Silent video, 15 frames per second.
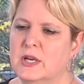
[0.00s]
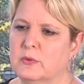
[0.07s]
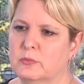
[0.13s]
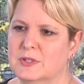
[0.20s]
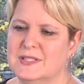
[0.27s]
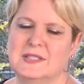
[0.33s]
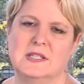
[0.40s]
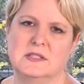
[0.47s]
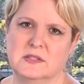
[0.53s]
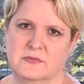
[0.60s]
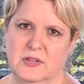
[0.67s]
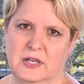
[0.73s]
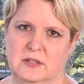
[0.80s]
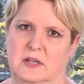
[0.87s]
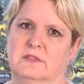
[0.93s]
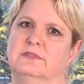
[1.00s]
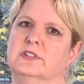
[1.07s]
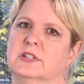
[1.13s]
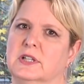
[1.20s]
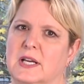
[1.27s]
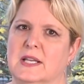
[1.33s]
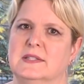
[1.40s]
receipt of that
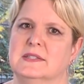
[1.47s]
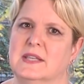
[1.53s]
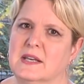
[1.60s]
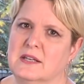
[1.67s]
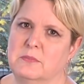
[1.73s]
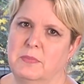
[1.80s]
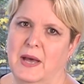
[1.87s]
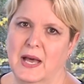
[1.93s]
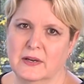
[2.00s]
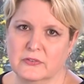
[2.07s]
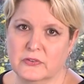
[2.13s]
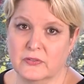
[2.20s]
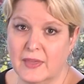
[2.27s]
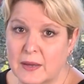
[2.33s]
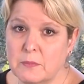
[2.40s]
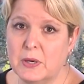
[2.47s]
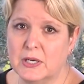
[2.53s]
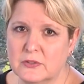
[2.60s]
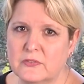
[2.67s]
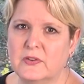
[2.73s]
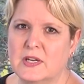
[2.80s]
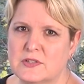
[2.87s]
offer and send it back so that
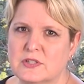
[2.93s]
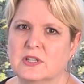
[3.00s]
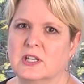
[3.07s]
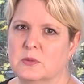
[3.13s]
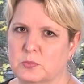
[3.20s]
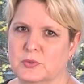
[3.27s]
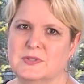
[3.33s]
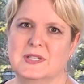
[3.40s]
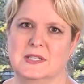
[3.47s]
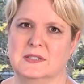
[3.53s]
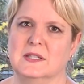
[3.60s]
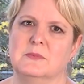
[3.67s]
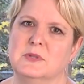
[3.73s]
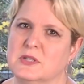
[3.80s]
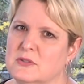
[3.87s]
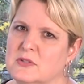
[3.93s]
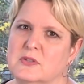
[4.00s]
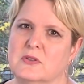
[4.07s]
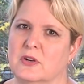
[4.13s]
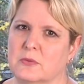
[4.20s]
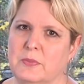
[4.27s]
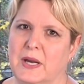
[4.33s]
buyer's agent can present something to
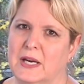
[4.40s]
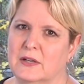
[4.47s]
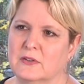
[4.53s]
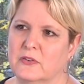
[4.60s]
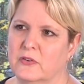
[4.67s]
their buyer